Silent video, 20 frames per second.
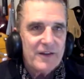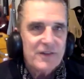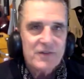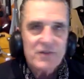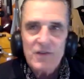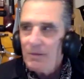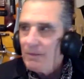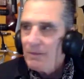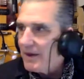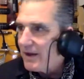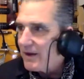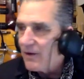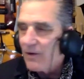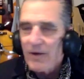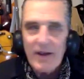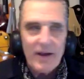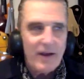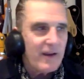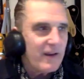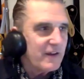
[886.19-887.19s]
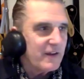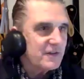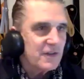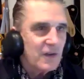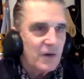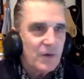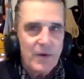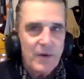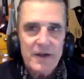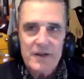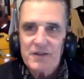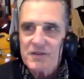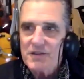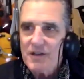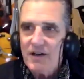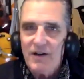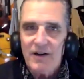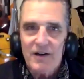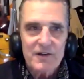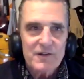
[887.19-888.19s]
so I'm like, okay, I guess I'll write
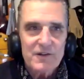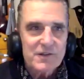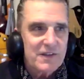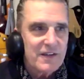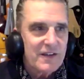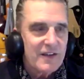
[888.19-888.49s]
songs.